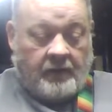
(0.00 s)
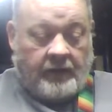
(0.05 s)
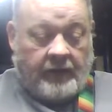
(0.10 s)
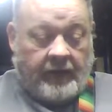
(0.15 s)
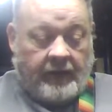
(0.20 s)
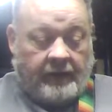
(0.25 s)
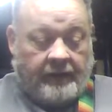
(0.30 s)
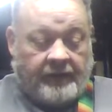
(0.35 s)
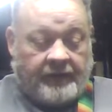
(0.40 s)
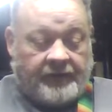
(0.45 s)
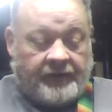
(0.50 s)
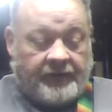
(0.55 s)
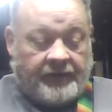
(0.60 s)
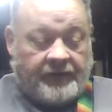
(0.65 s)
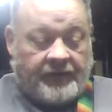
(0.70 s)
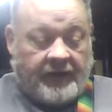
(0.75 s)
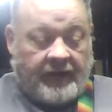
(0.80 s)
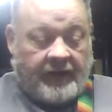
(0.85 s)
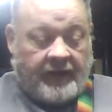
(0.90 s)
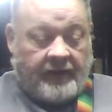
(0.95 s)
Now, this is
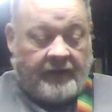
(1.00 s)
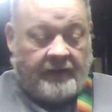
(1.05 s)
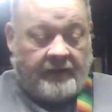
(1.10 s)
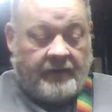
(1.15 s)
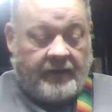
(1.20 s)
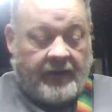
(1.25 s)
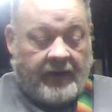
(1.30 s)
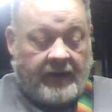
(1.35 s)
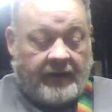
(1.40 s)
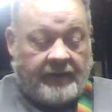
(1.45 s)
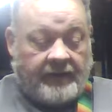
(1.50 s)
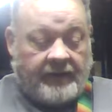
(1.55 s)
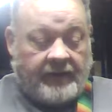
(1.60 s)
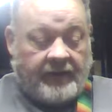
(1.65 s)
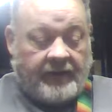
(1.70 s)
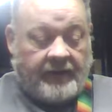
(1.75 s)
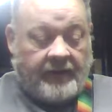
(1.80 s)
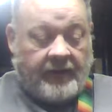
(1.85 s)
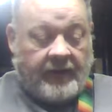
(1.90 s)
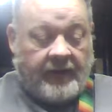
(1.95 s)
a
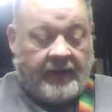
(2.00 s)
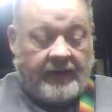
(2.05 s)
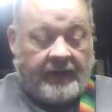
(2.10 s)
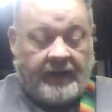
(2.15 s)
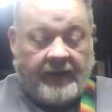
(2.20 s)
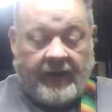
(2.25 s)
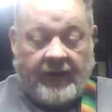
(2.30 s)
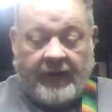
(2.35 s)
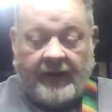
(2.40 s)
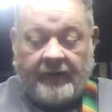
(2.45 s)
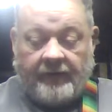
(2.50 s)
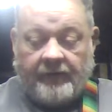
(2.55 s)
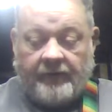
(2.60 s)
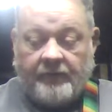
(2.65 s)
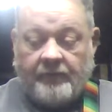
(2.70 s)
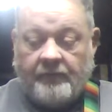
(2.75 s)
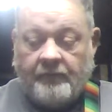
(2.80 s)
1998